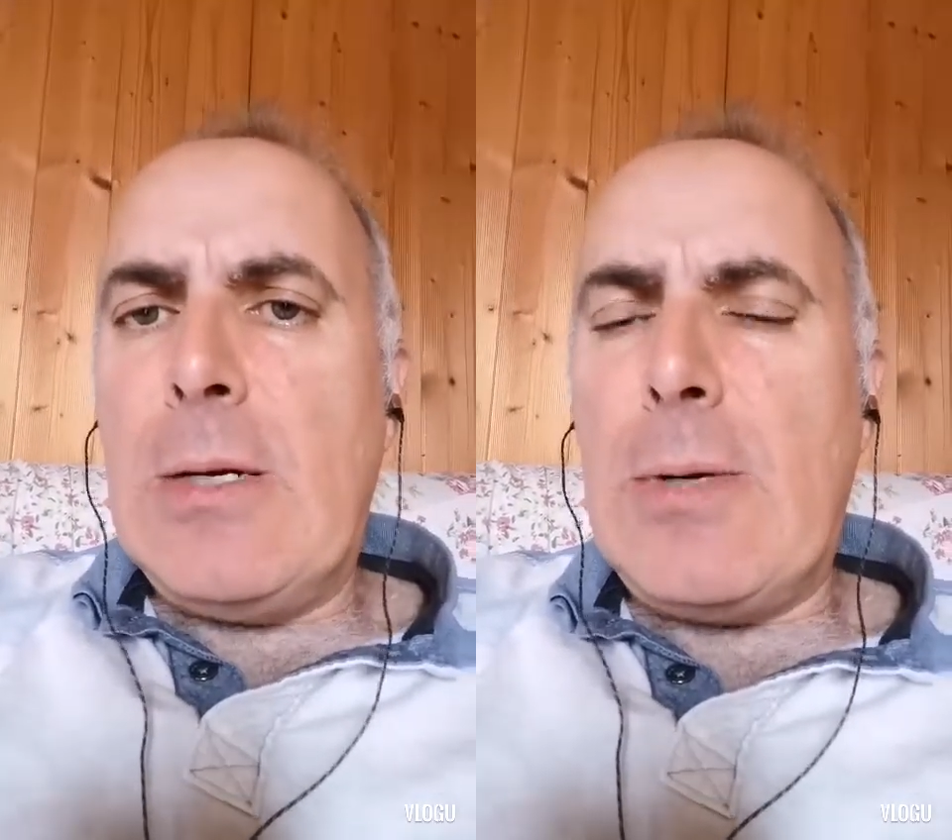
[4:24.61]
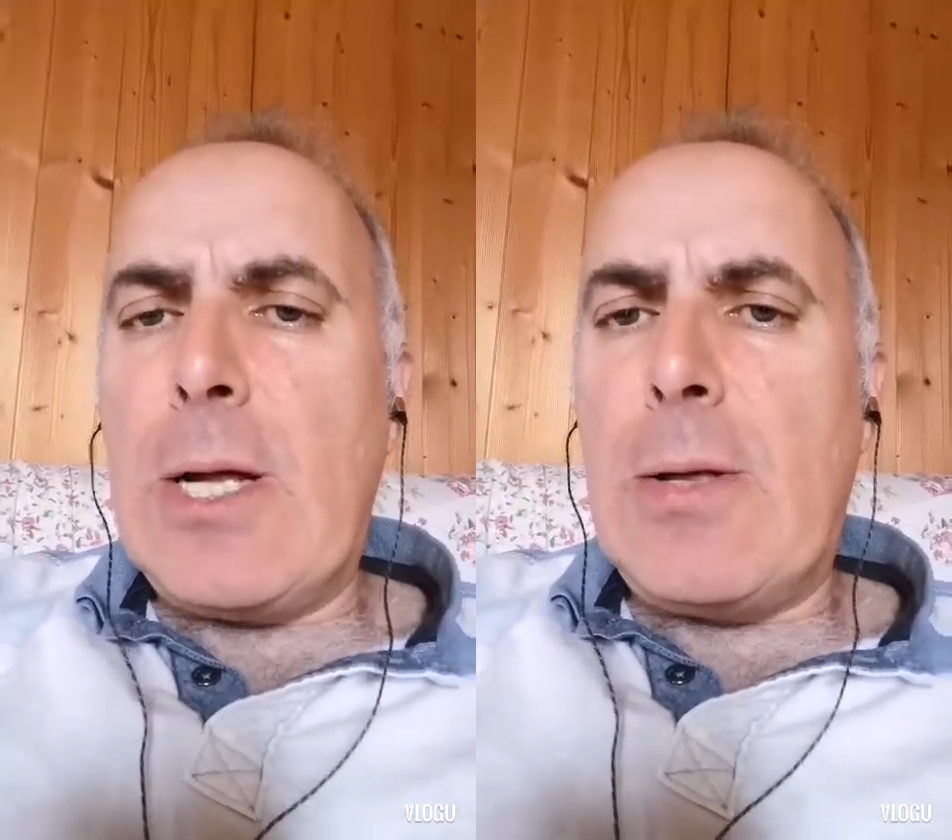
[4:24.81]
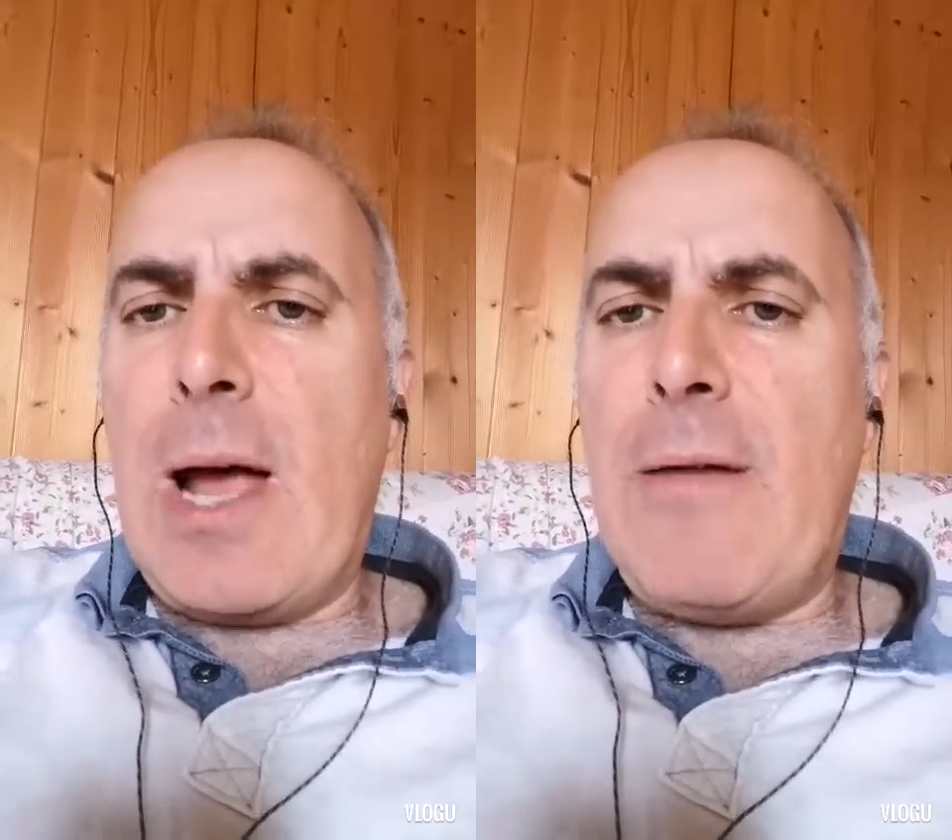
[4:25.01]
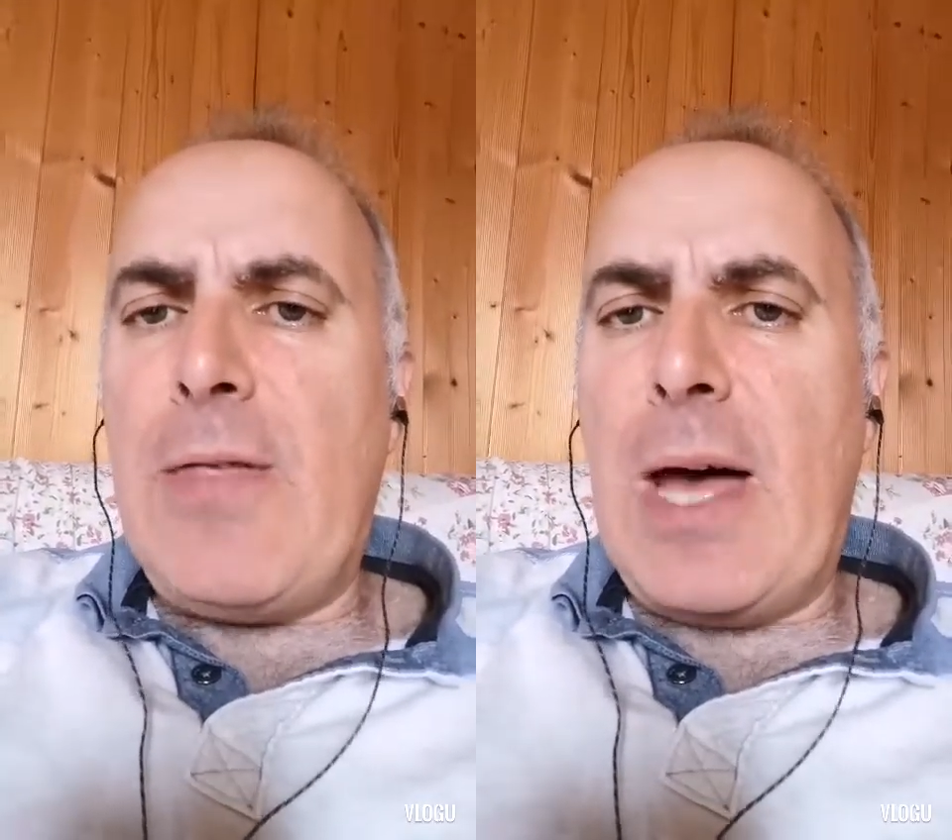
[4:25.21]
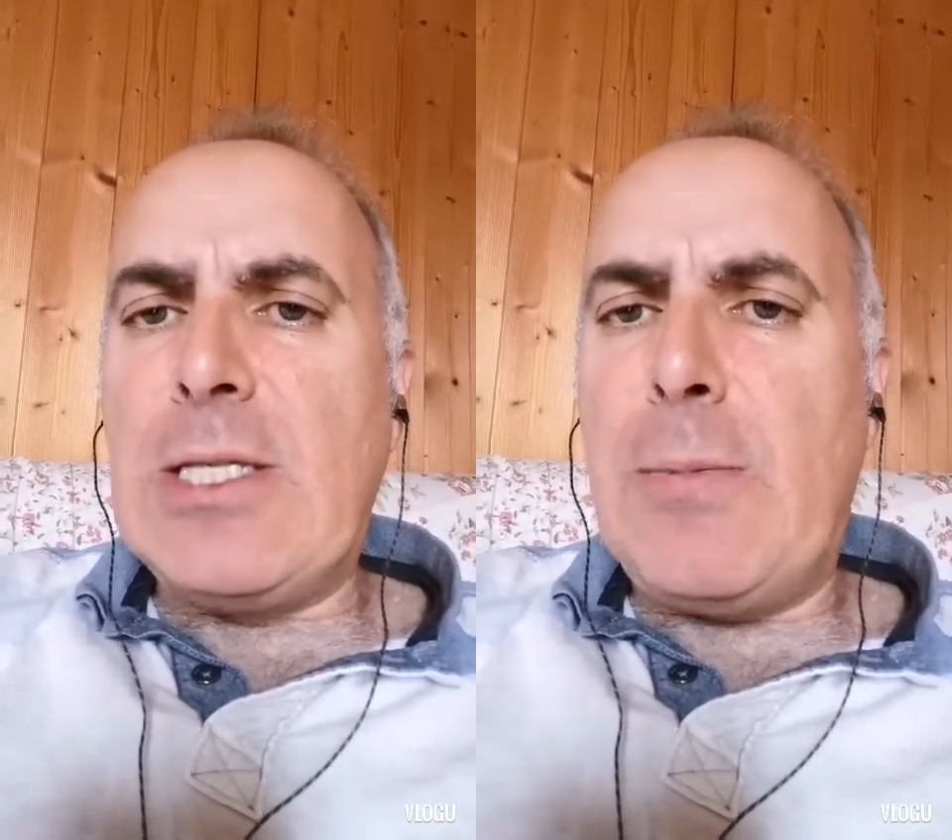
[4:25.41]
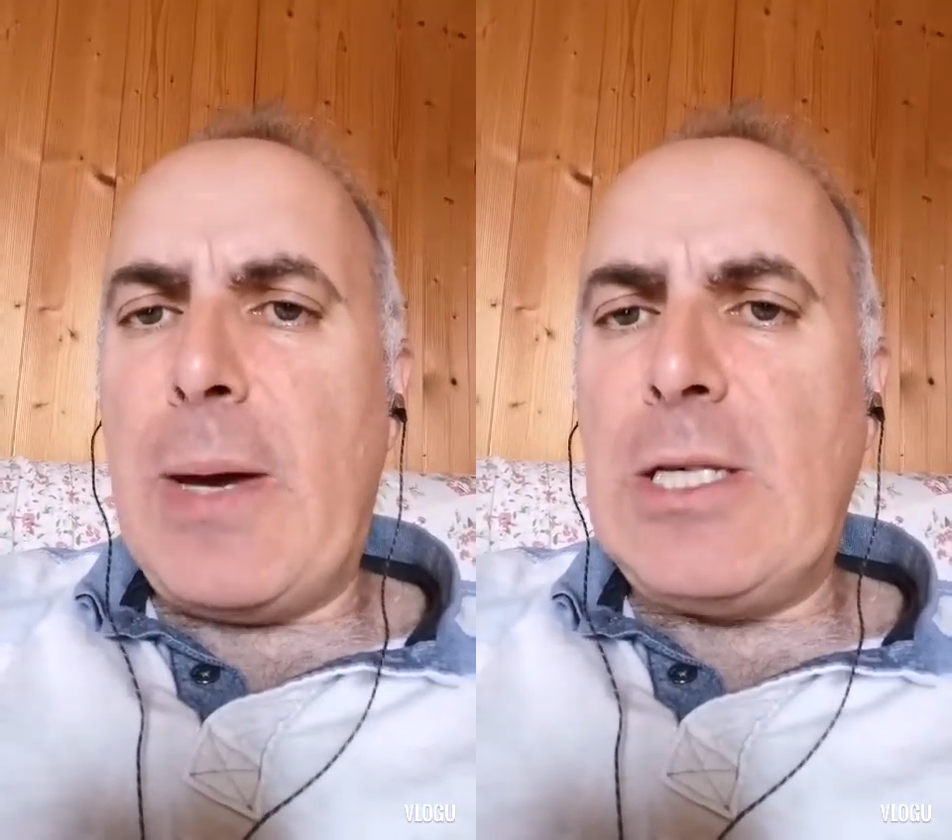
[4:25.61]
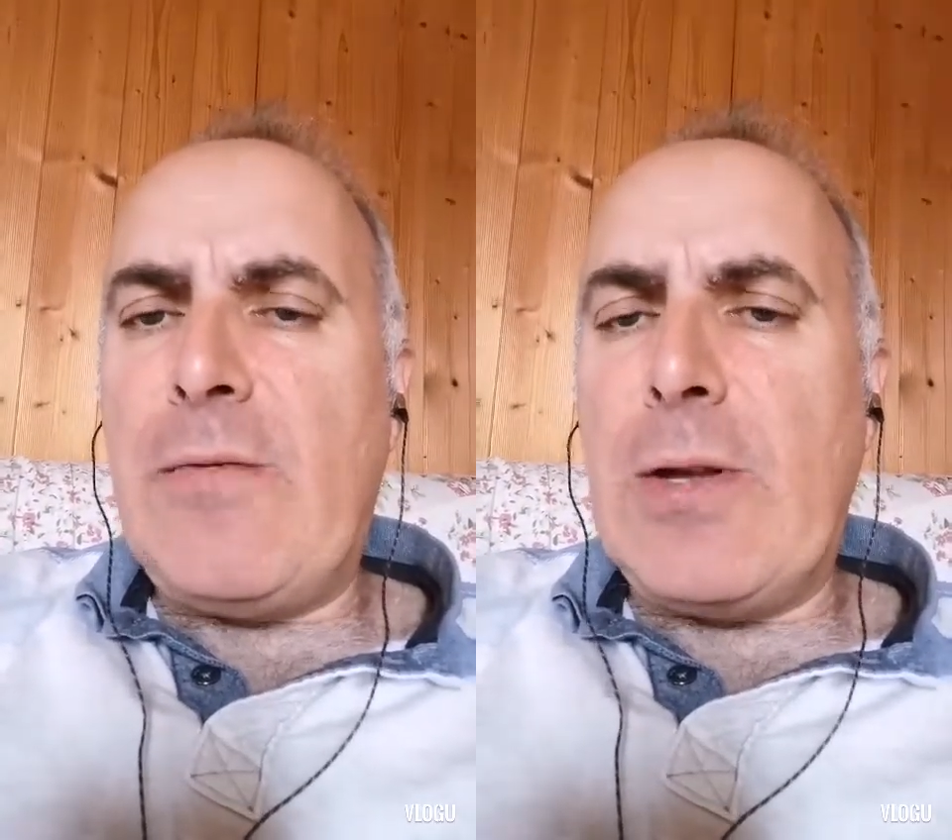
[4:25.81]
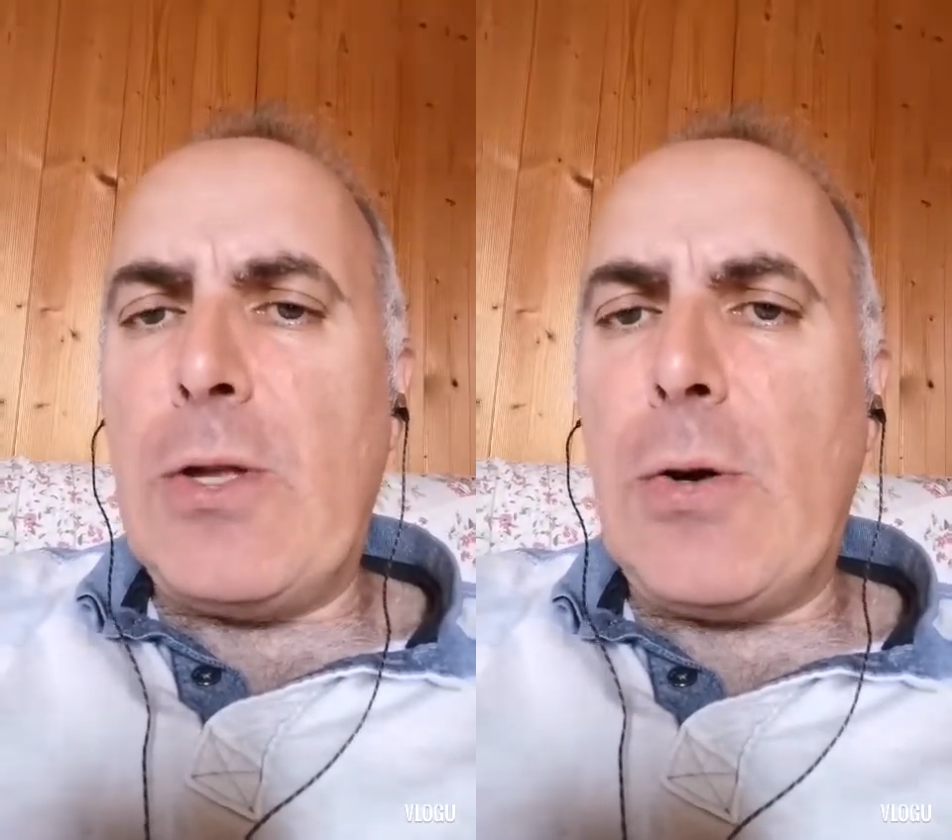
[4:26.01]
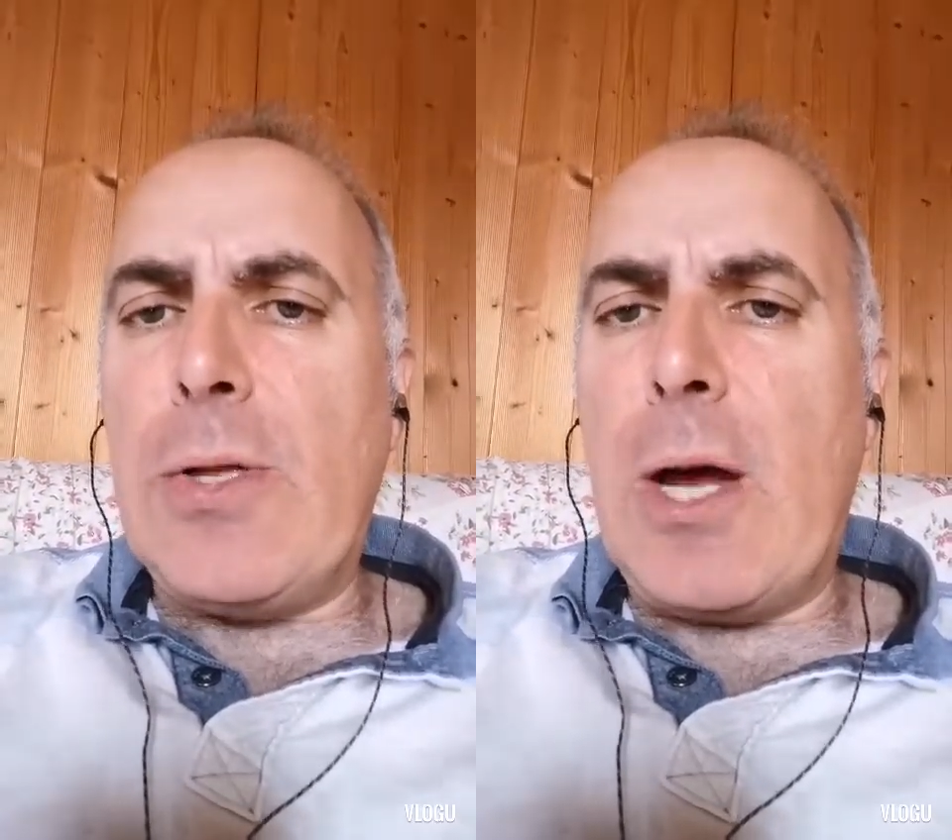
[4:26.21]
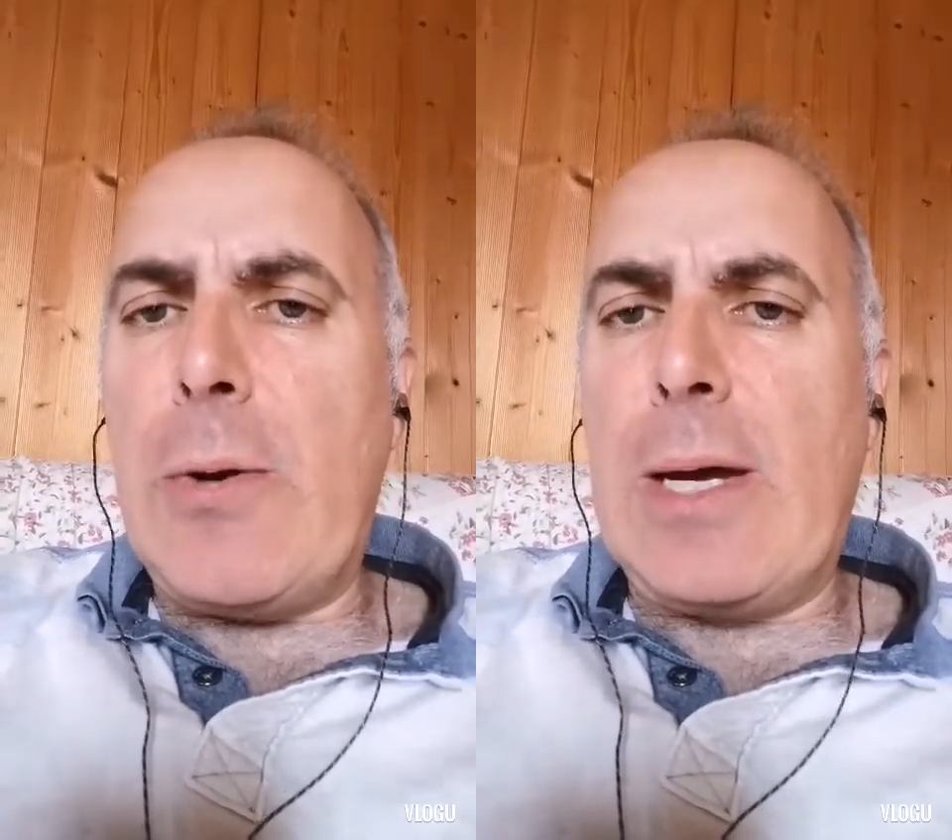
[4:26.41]
We don't have that space for not
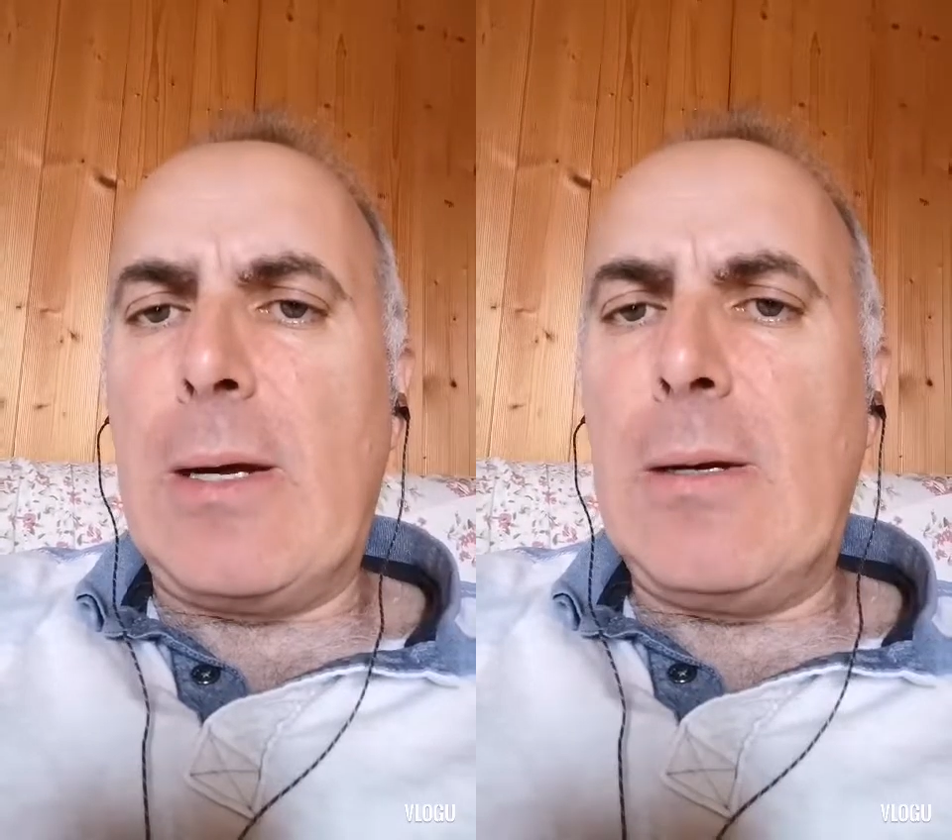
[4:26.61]
knowing.